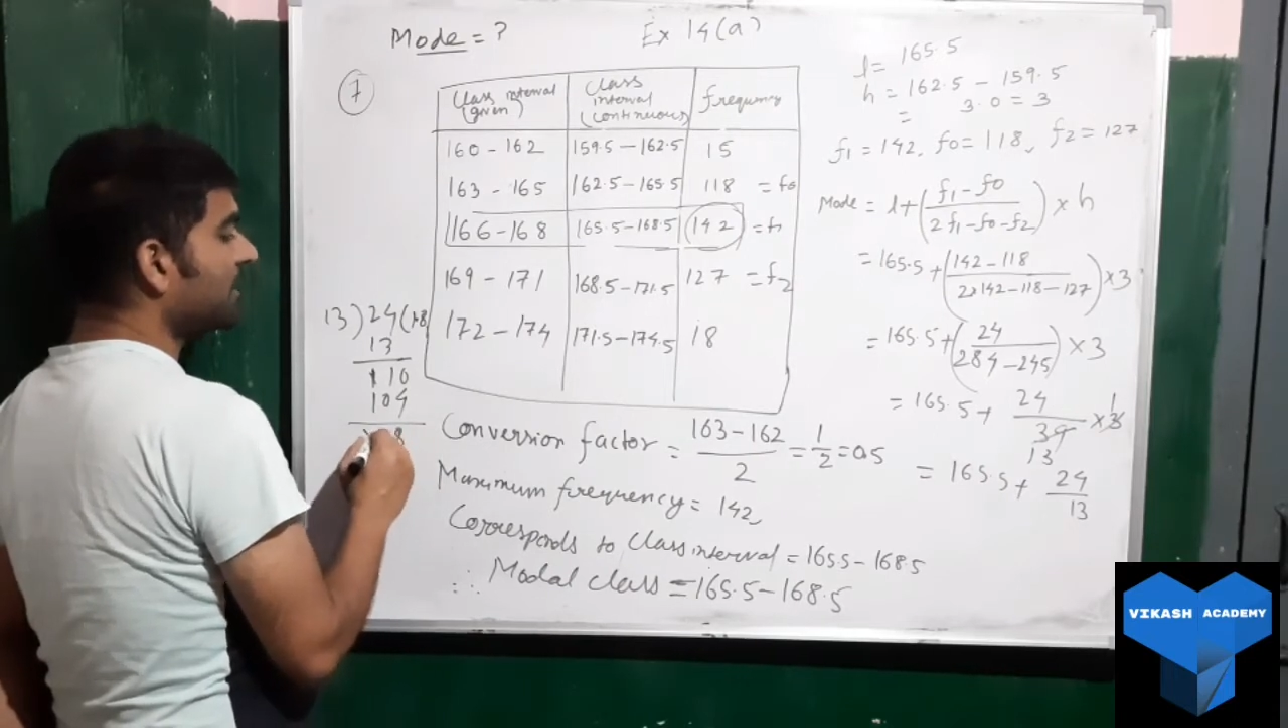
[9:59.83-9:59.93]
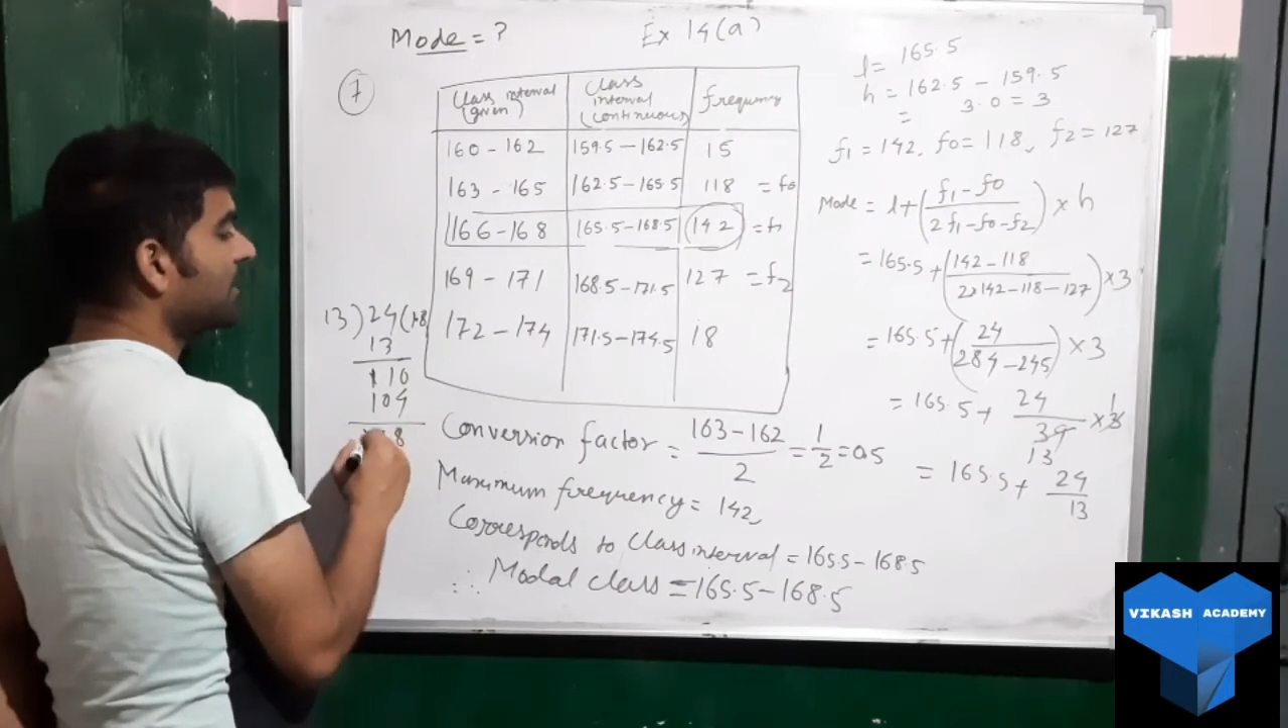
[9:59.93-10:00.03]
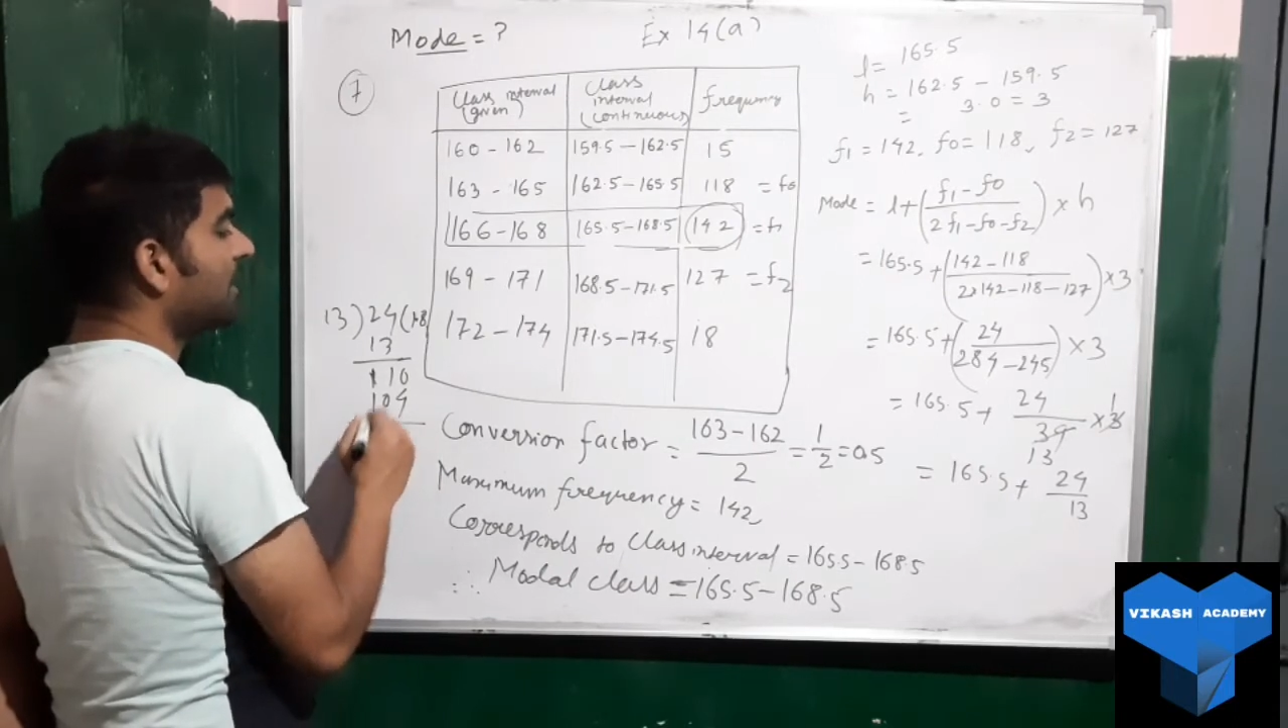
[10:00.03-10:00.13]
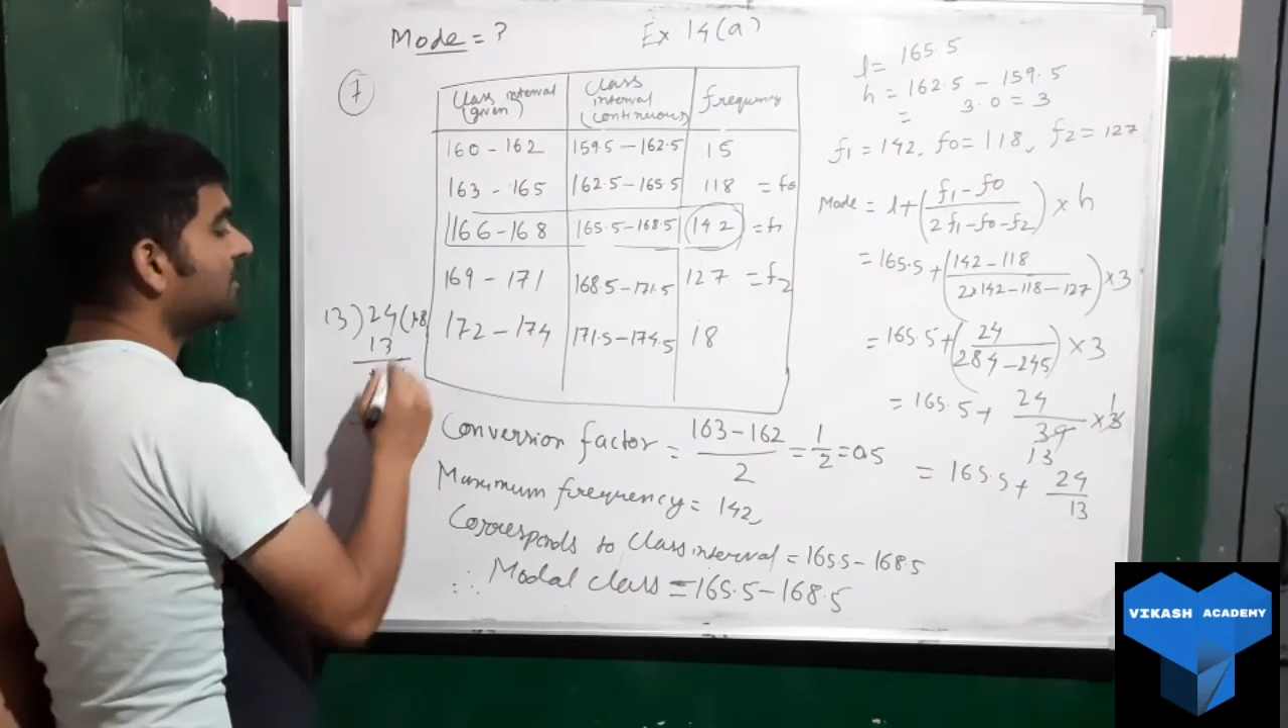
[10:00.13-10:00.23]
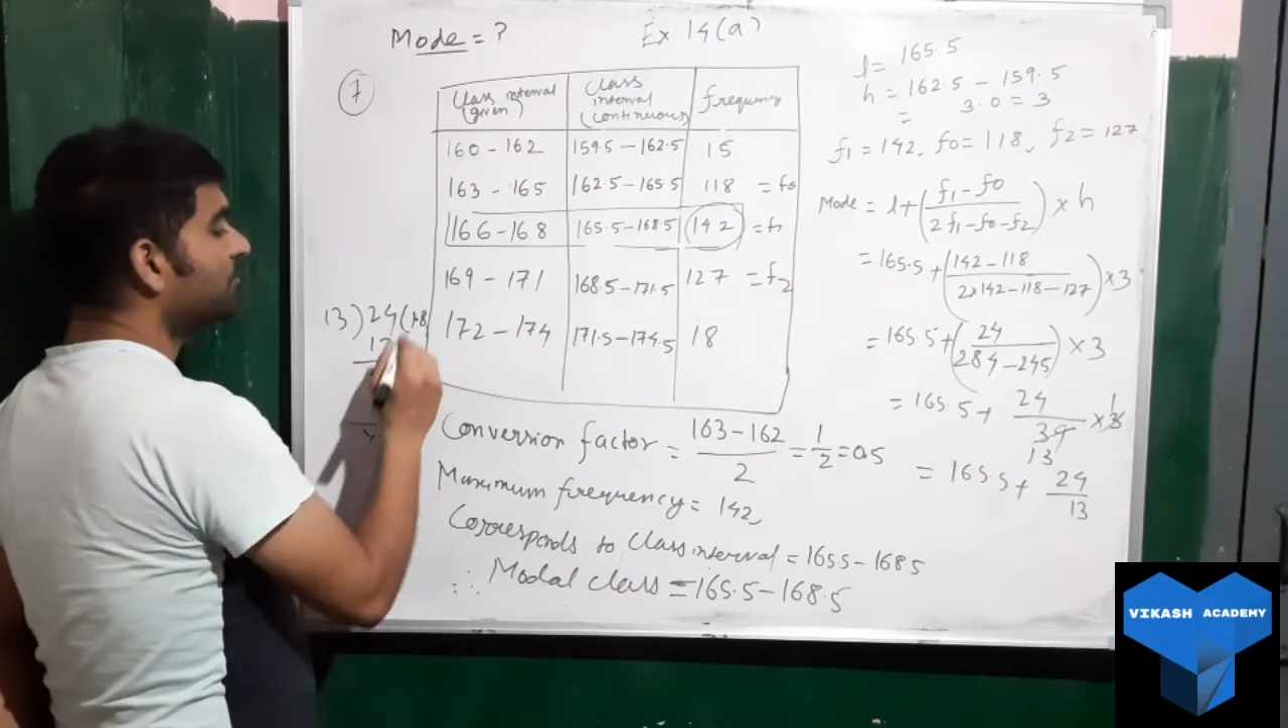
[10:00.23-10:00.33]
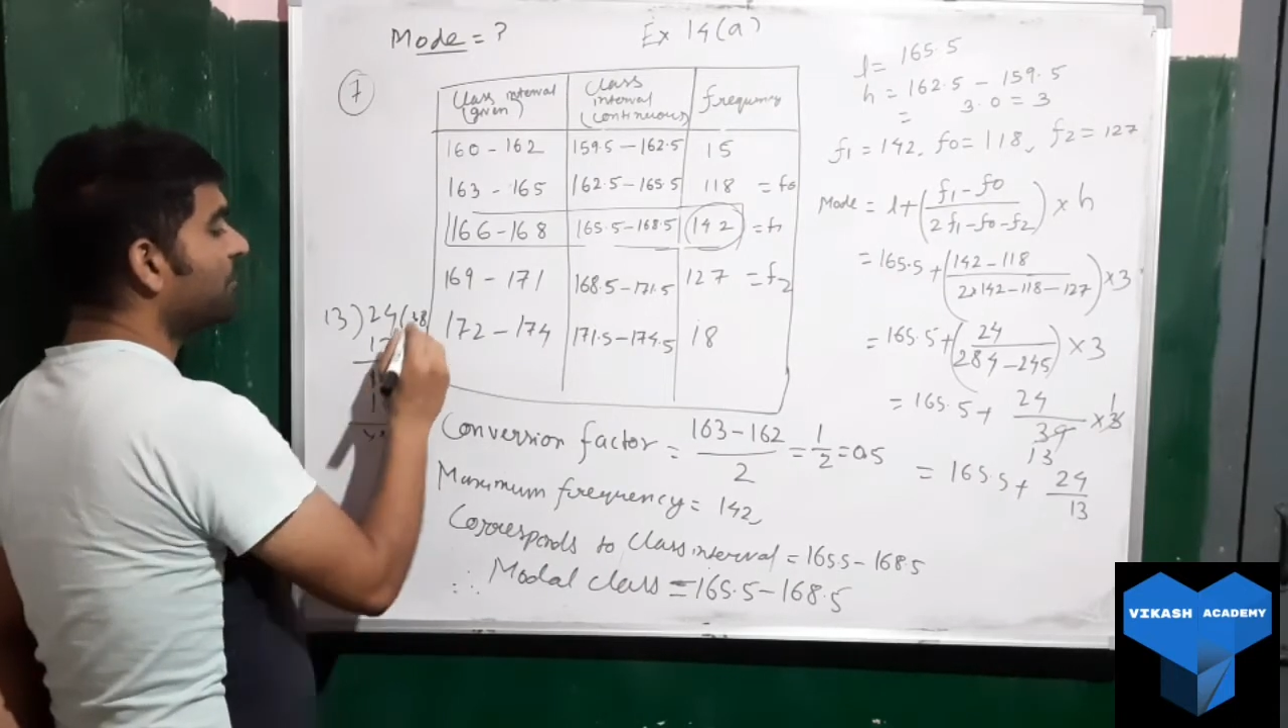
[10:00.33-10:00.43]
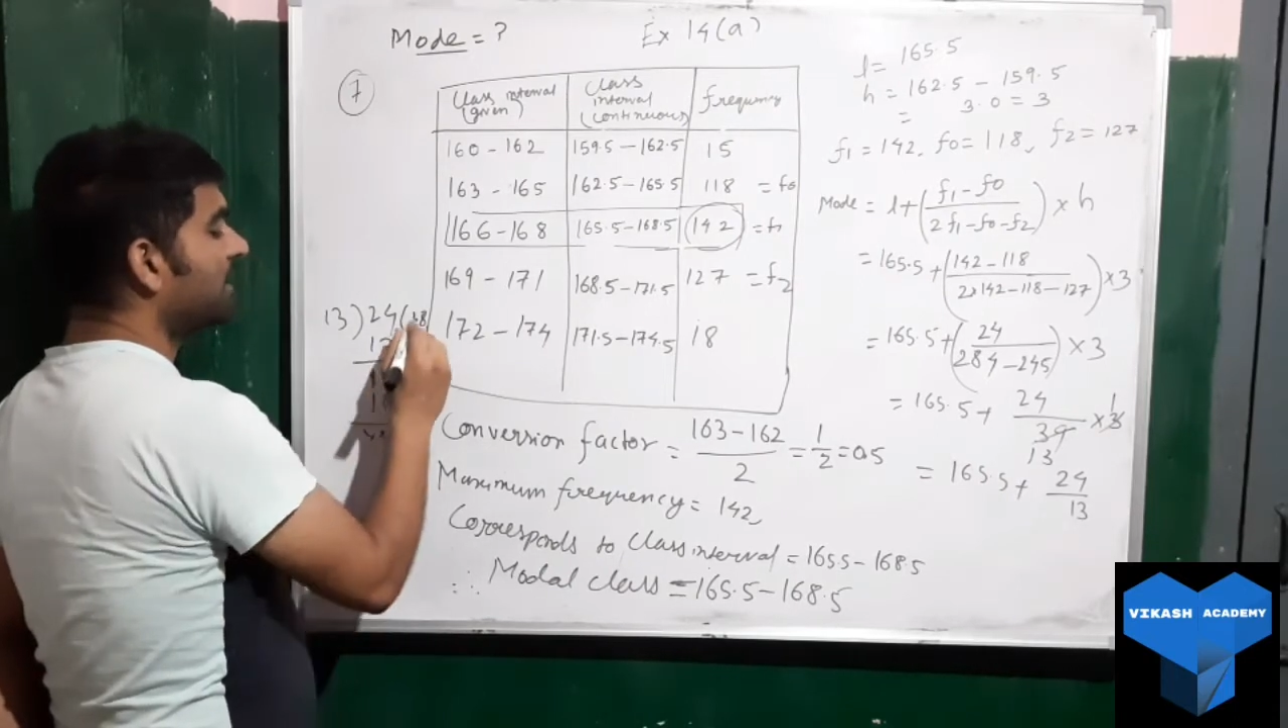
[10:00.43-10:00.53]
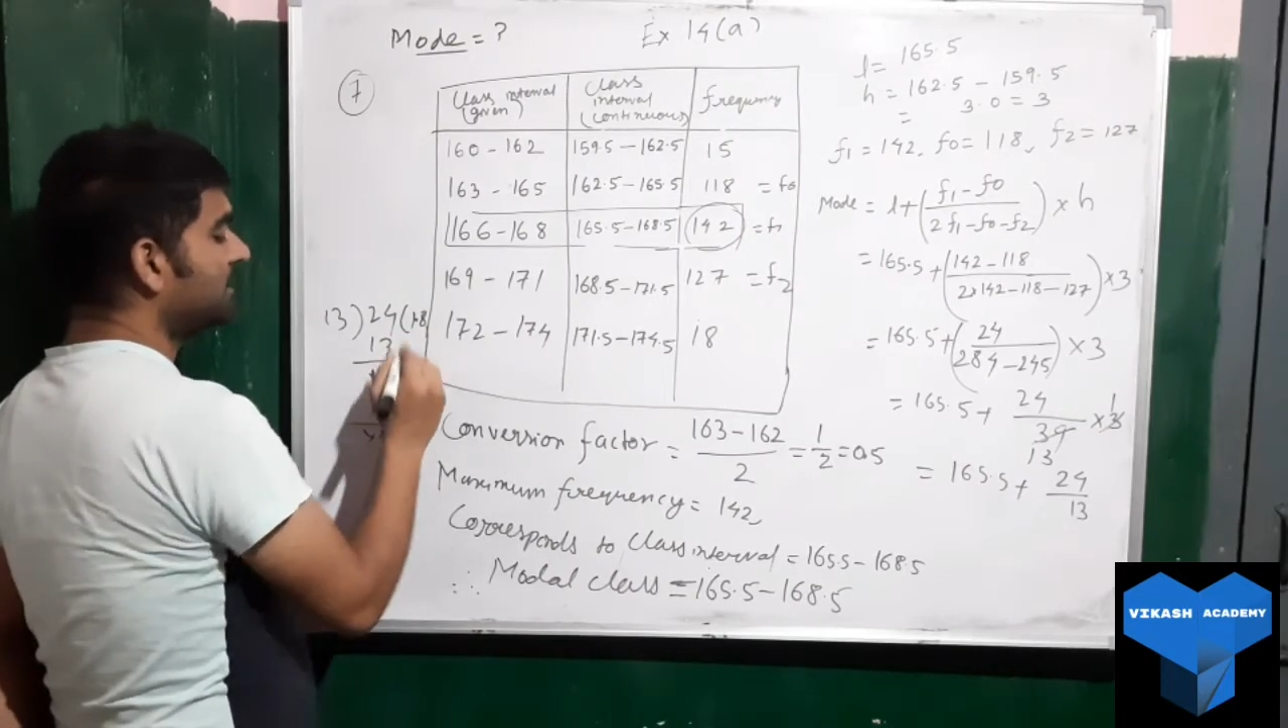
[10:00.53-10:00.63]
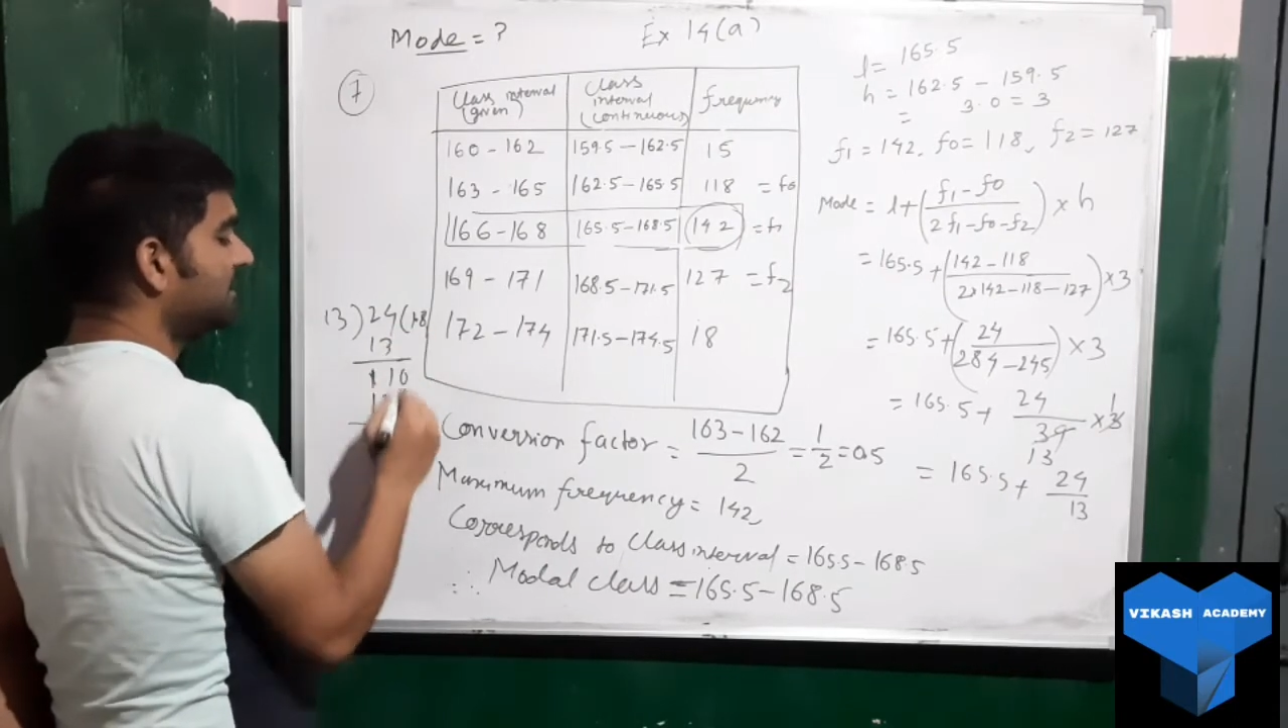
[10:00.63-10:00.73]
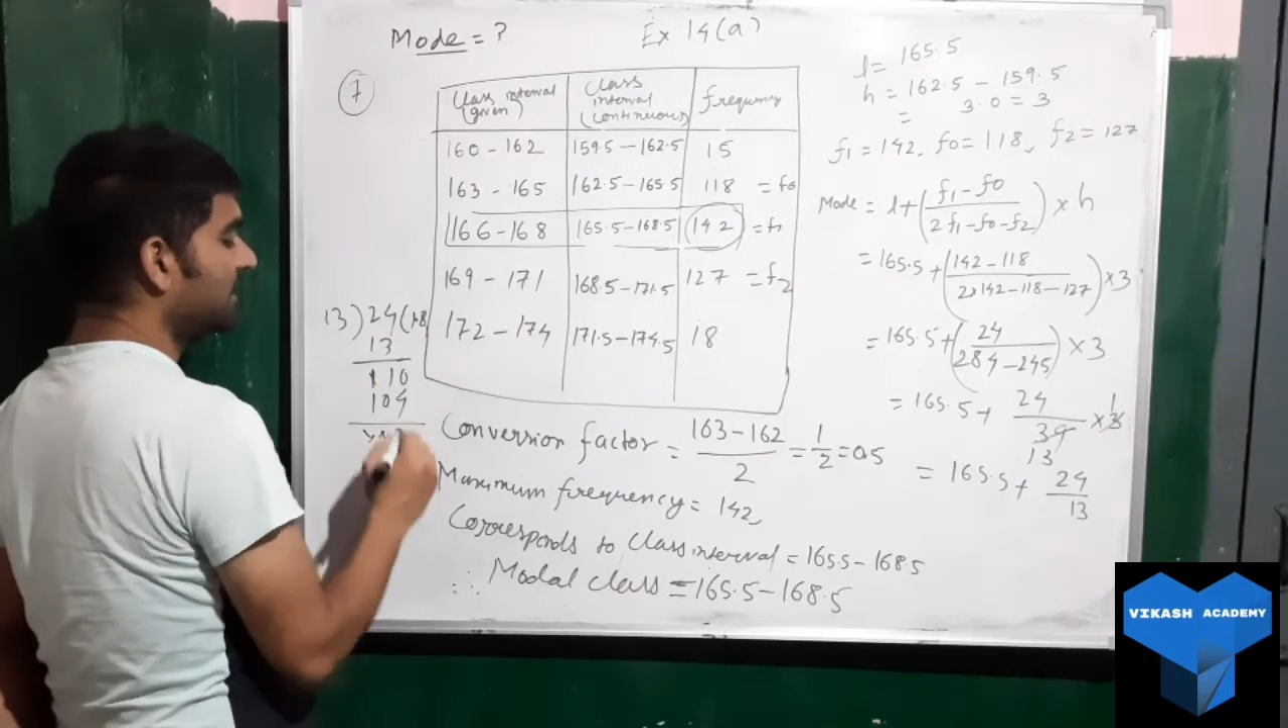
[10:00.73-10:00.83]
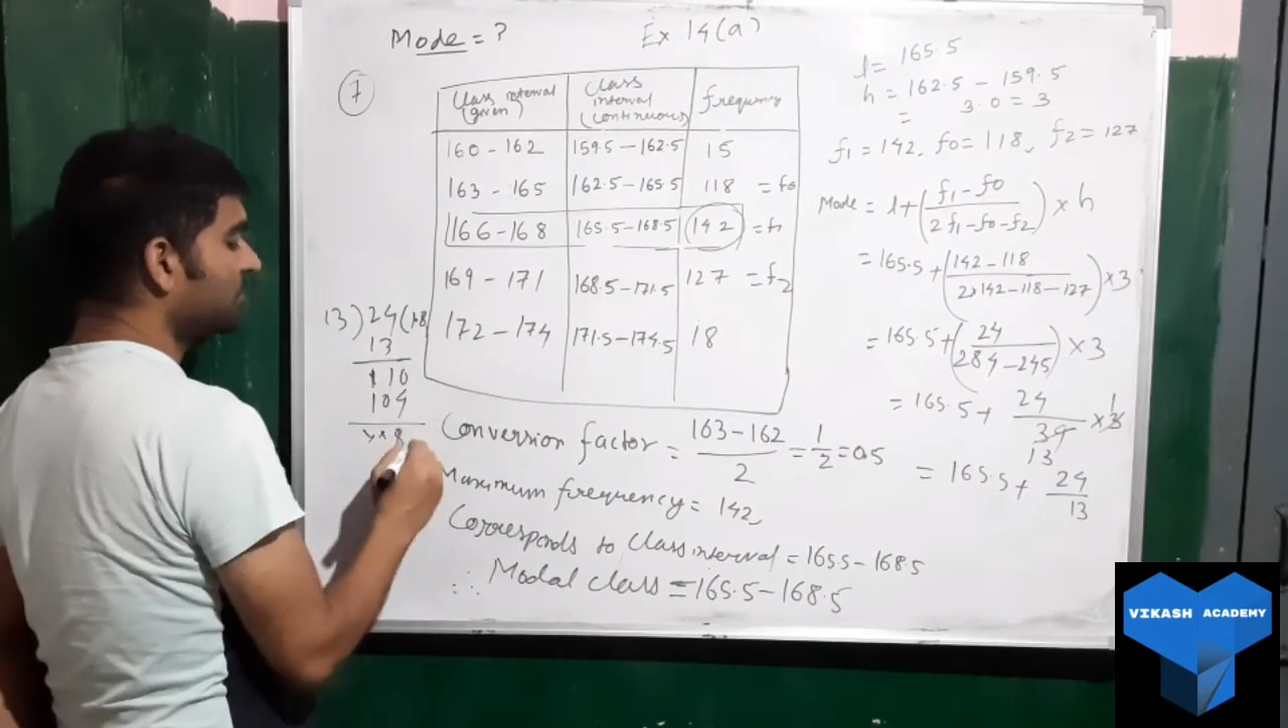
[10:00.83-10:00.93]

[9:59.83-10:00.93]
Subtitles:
next point is there,